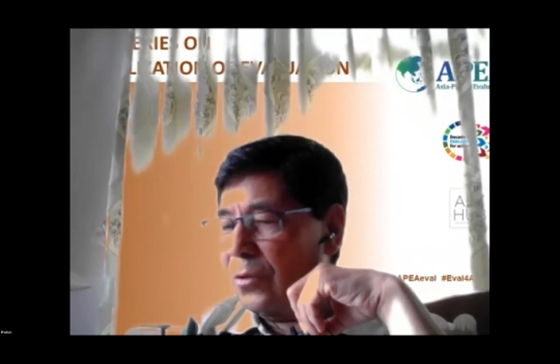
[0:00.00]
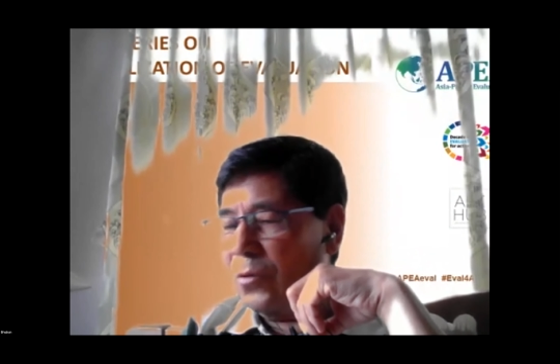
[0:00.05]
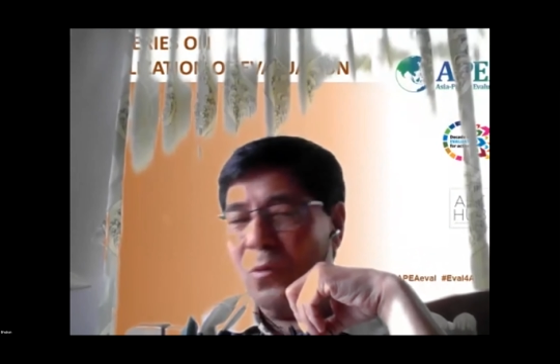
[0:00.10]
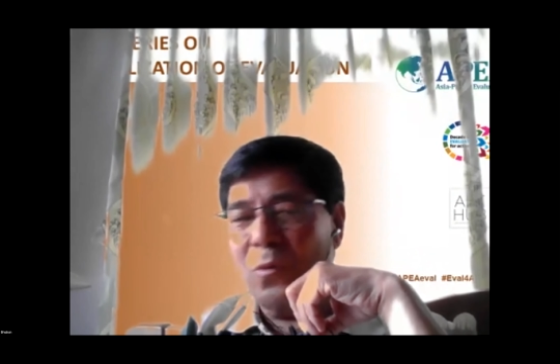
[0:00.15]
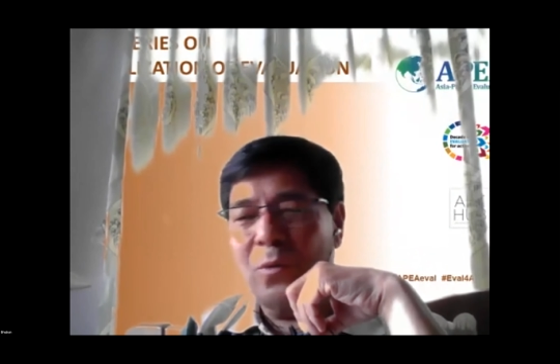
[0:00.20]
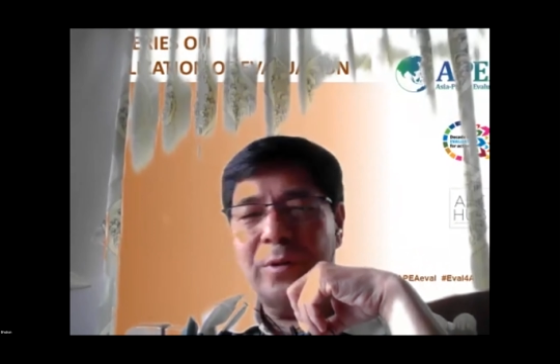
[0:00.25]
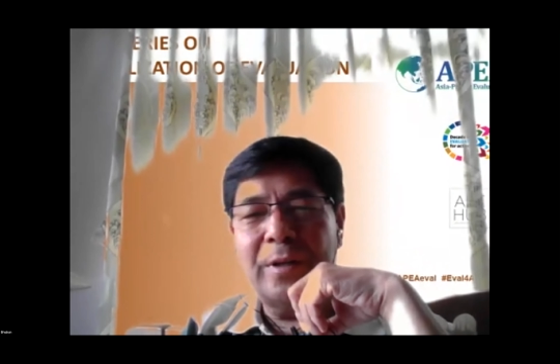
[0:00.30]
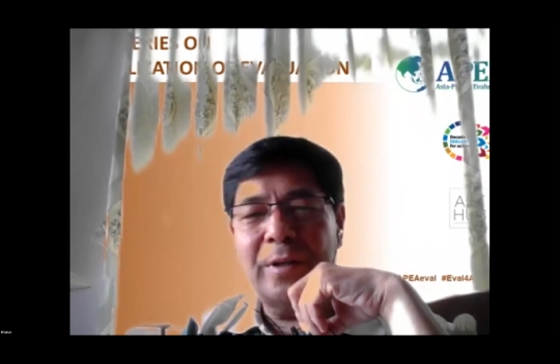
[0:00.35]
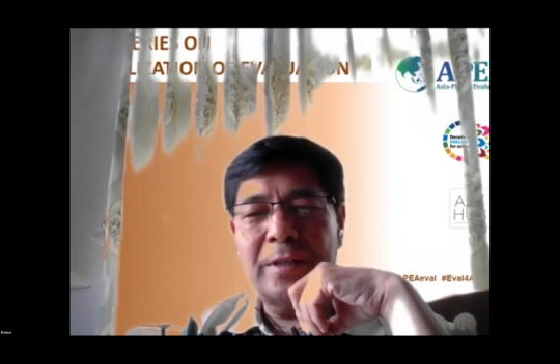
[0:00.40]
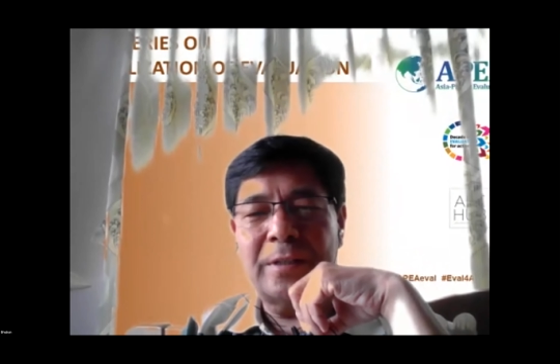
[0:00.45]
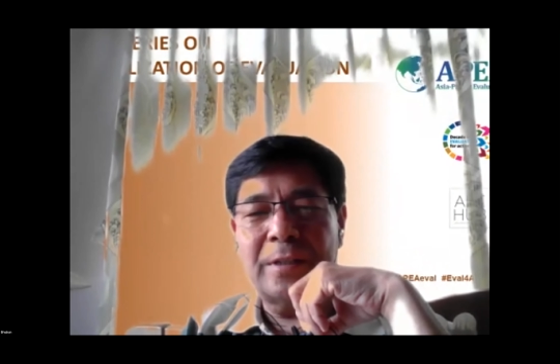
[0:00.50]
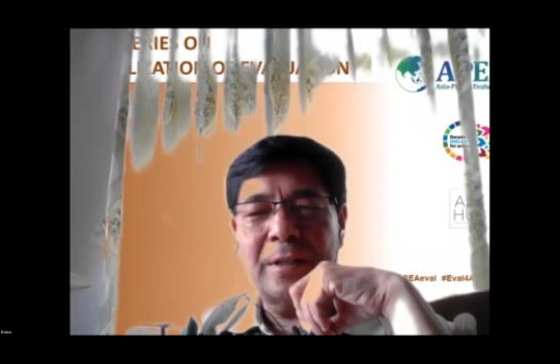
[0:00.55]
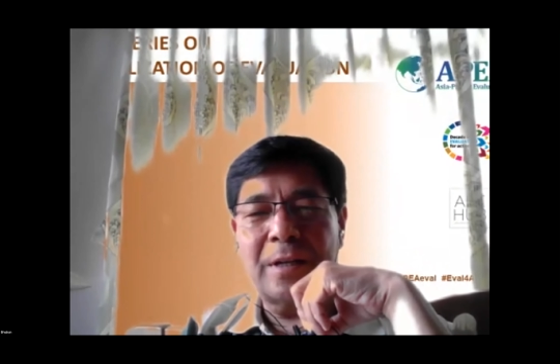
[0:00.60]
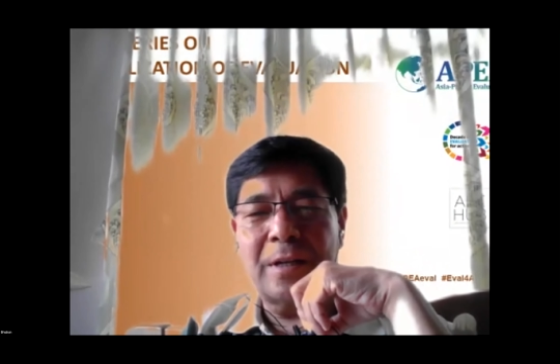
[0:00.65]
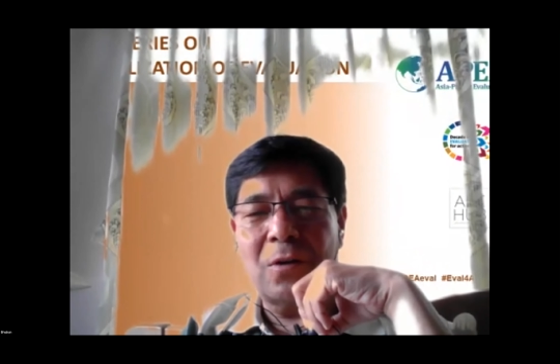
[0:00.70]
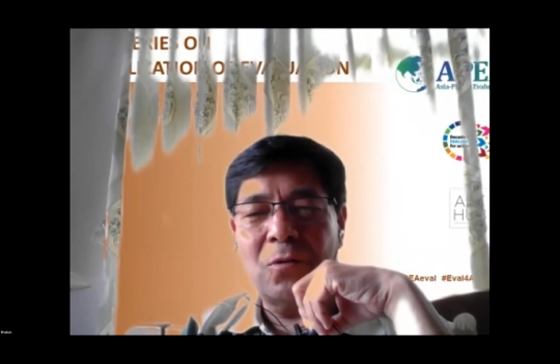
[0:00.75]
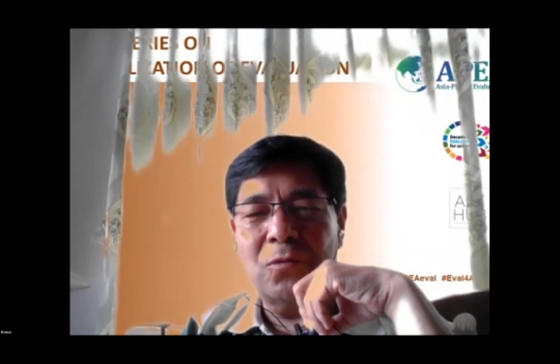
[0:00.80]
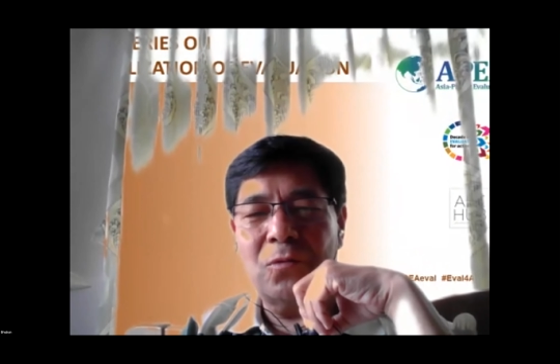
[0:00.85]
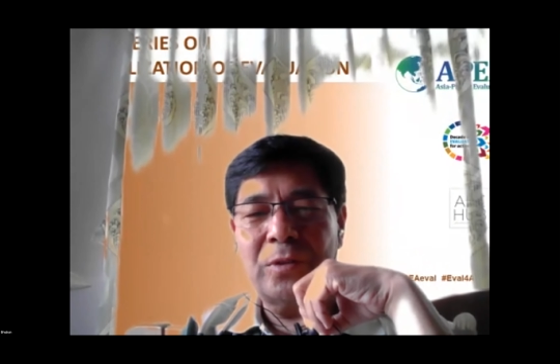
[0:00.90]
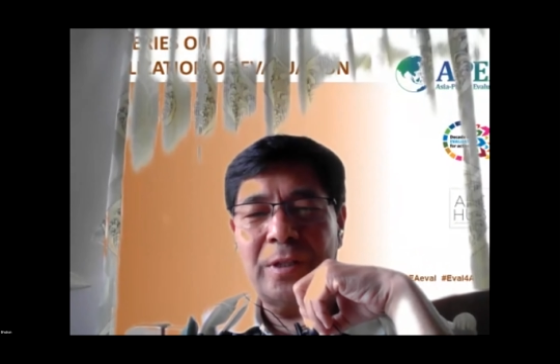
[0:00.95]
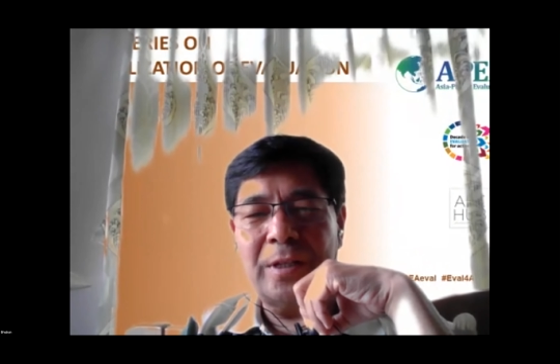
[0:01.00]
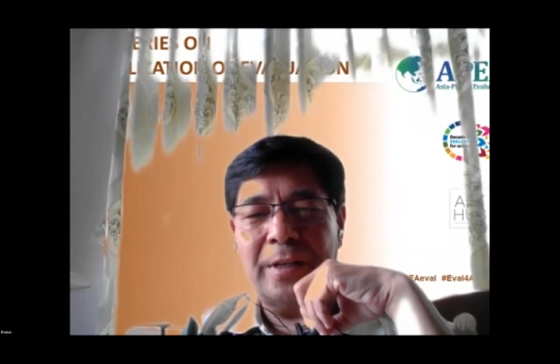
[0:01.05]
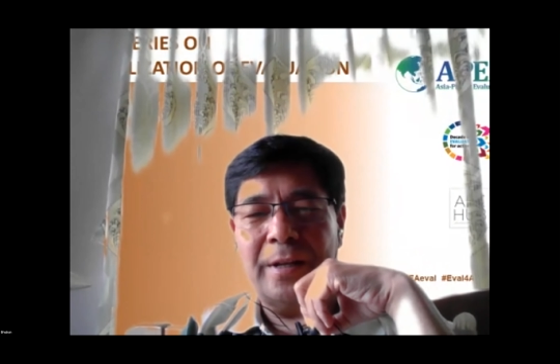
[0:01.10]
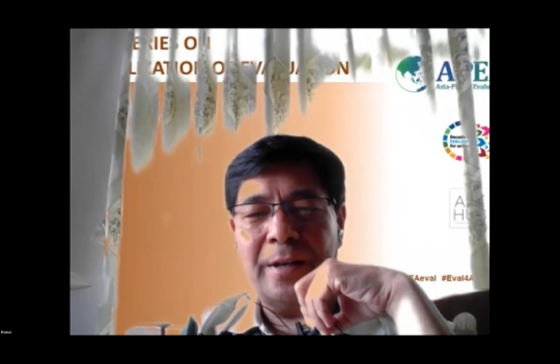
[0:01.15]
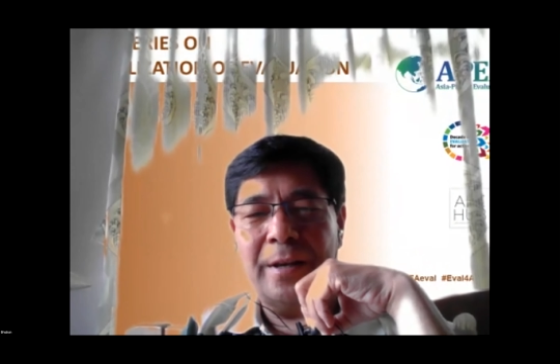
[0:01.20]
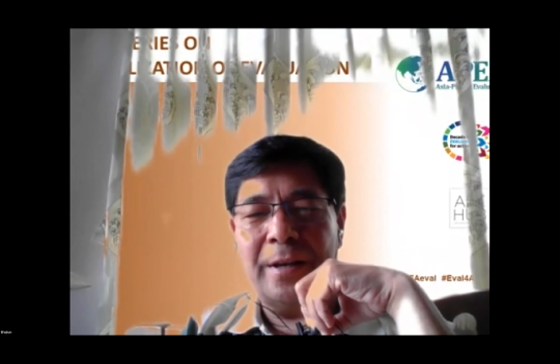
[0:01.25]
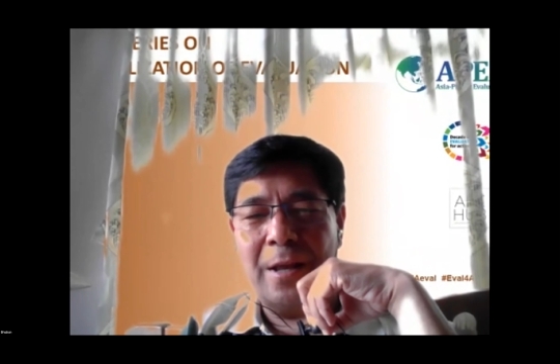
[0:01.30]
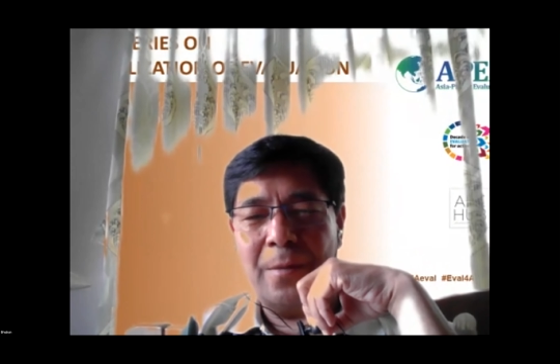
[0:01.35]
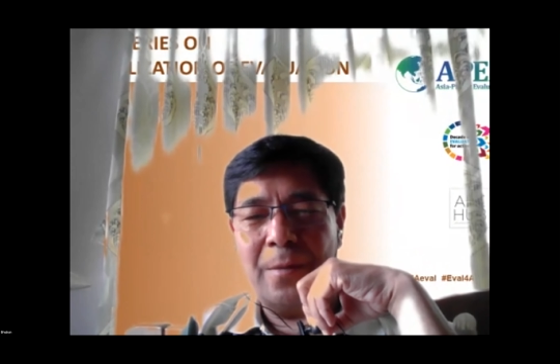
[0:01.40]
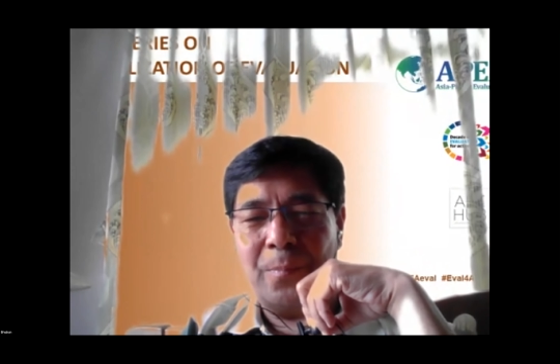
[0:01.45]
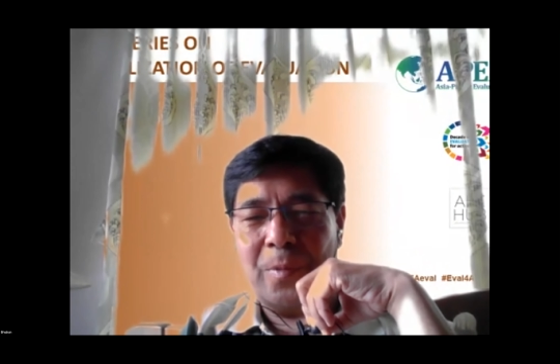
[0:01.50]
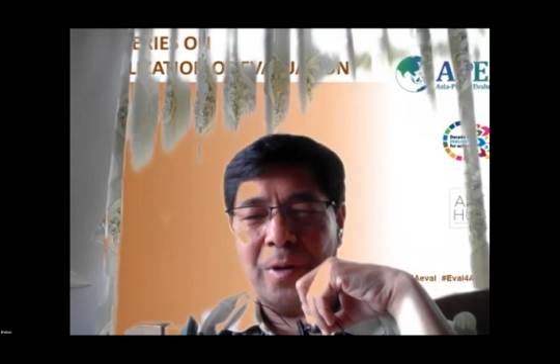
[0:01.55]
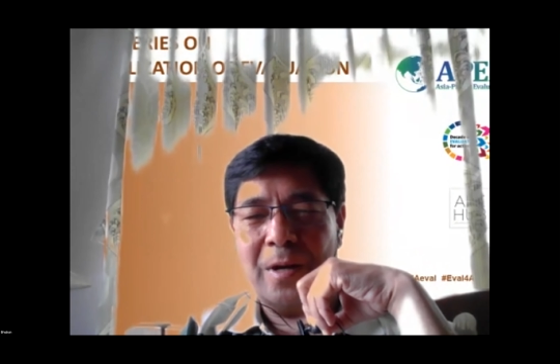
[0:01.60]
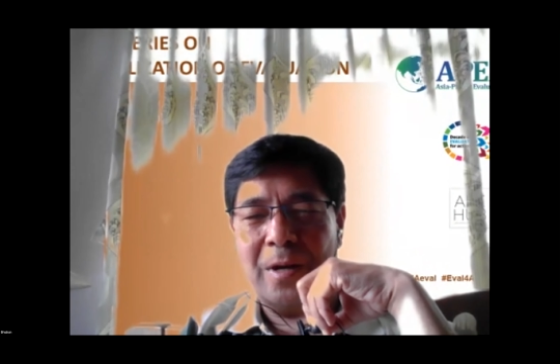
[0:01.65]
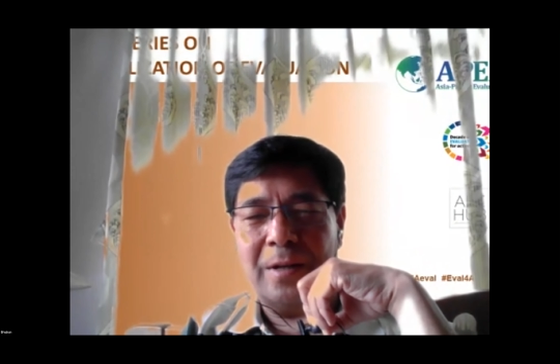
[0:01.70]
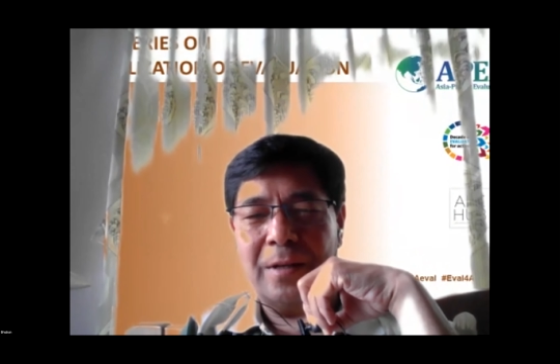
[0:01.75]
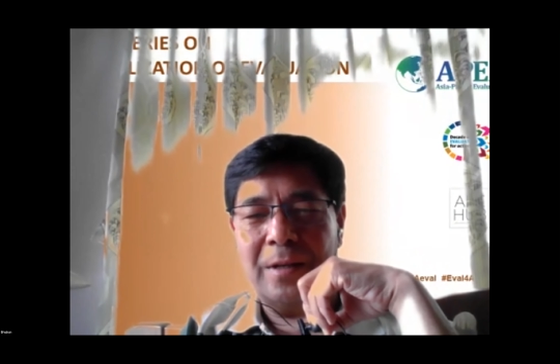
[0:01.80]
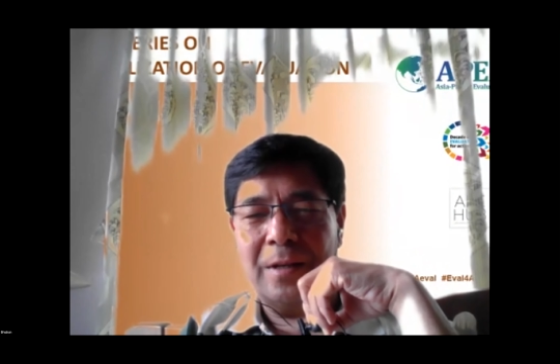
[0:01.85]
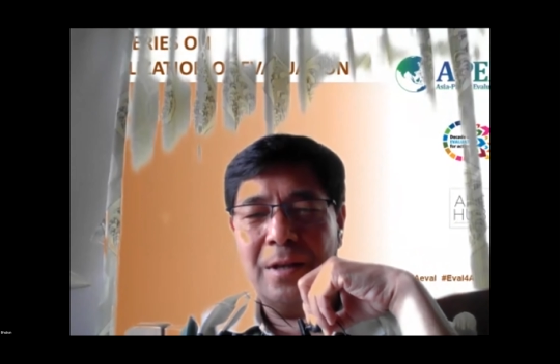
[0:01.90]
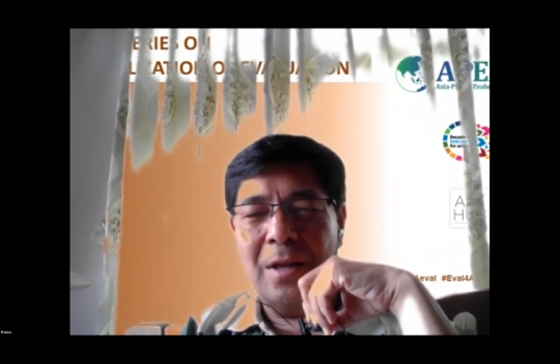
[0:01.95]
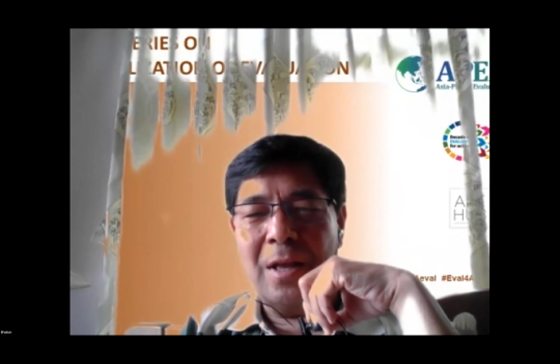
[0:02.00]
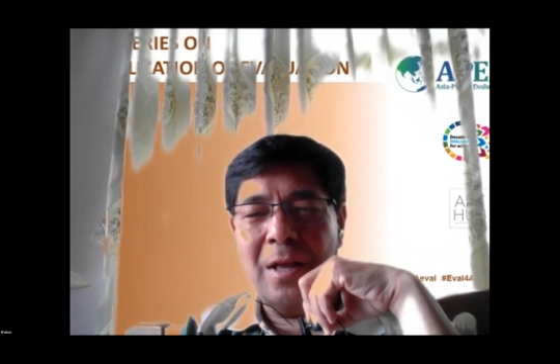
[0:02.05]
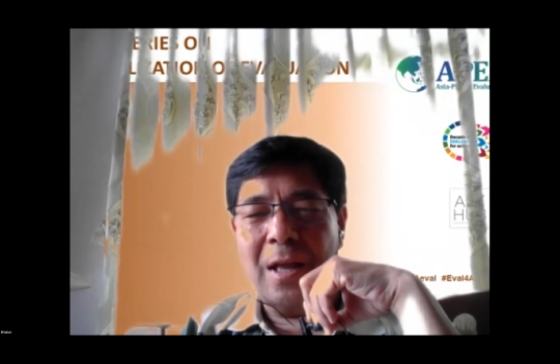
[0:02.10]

coordination council in Nepal